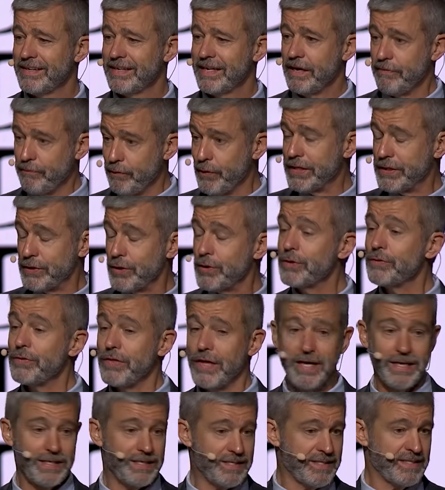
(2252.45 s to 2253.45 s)
If we do
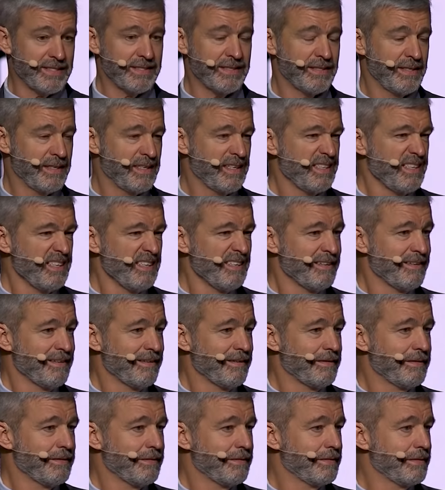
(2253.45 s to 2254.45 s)
this,
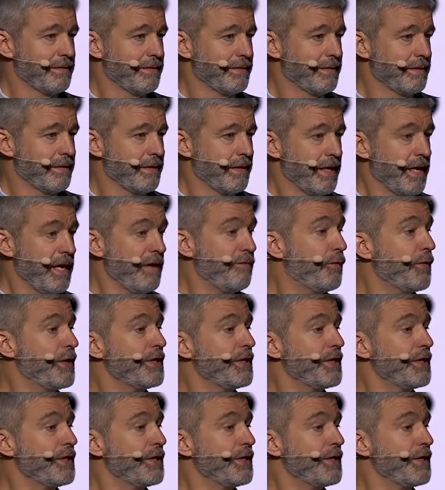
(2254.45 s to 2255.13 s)
if